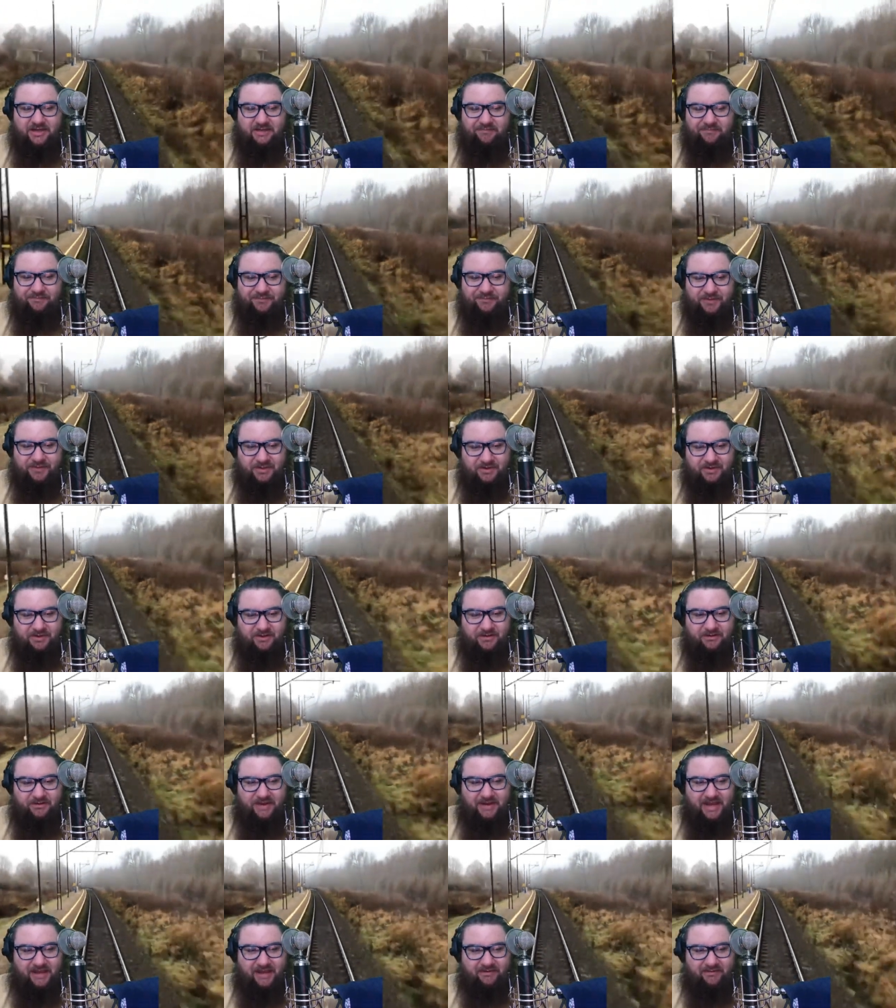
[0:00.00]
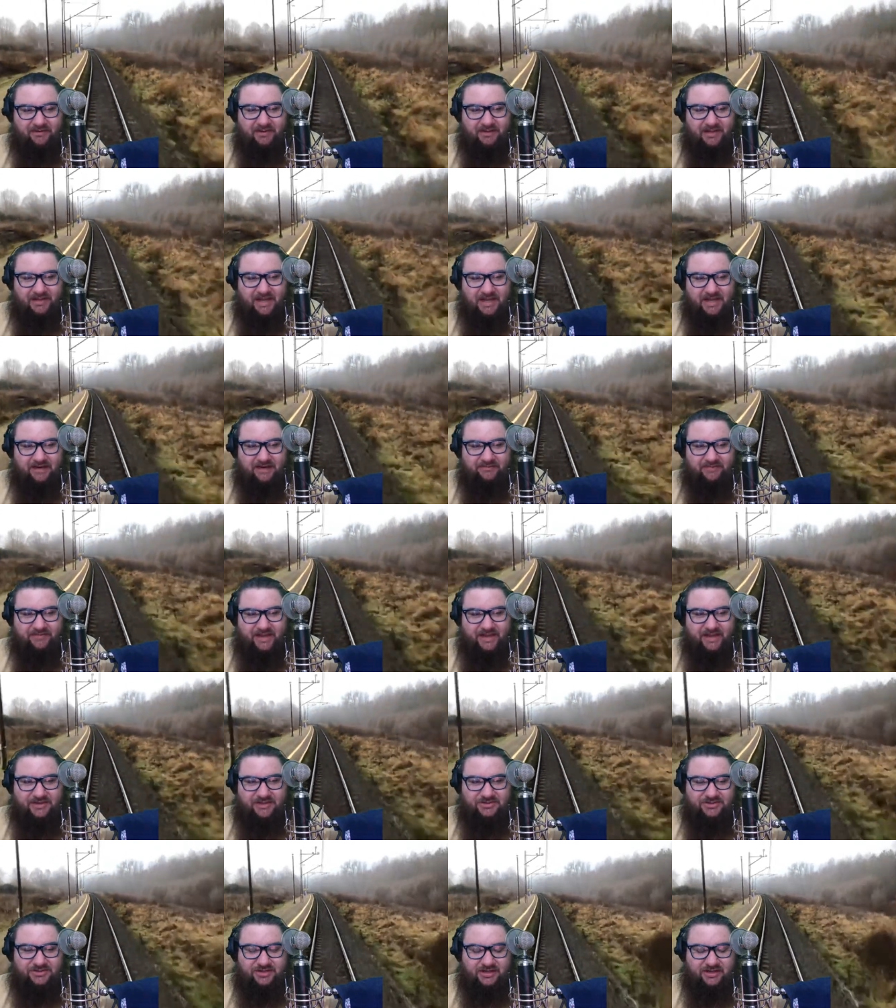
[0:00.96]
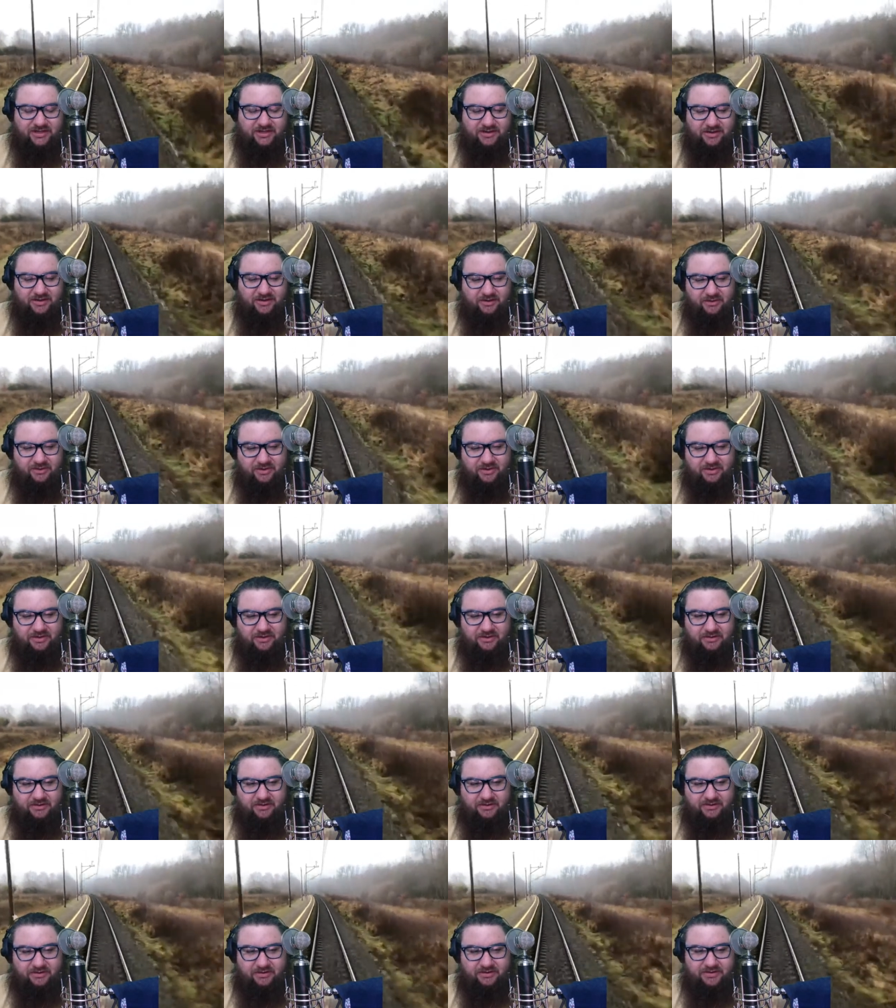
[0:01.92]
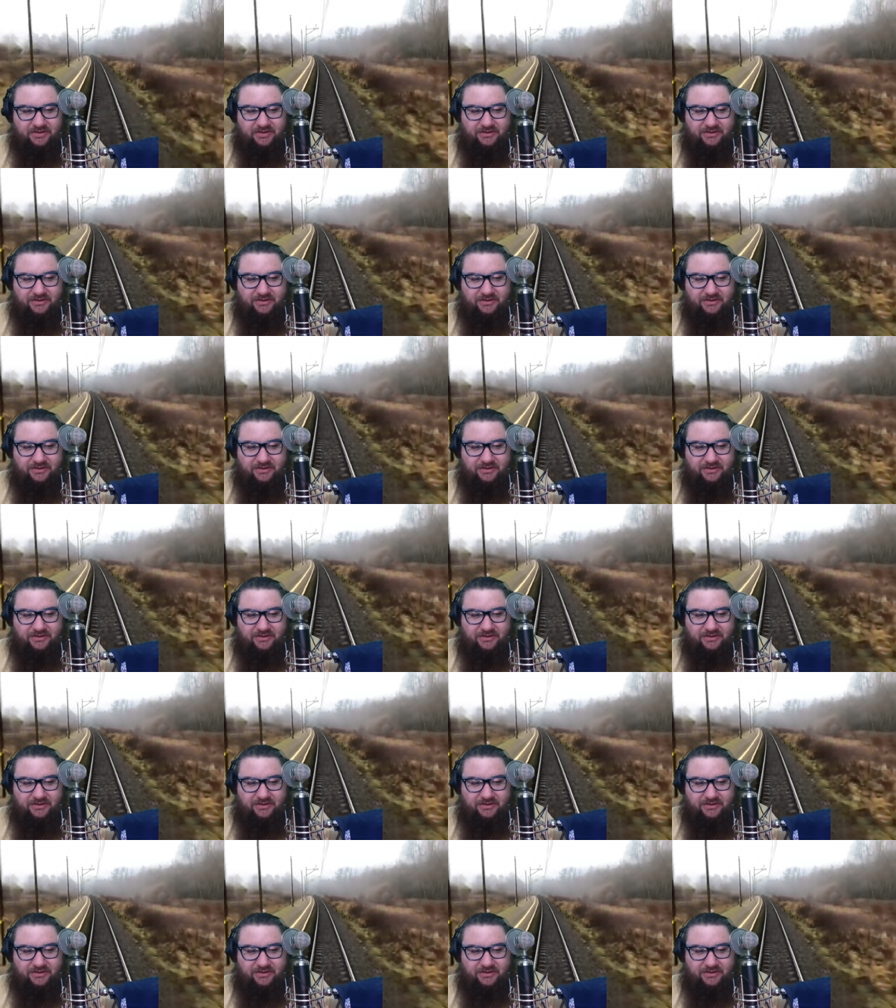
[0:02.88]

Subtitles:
You don't have a lot of that shit going on.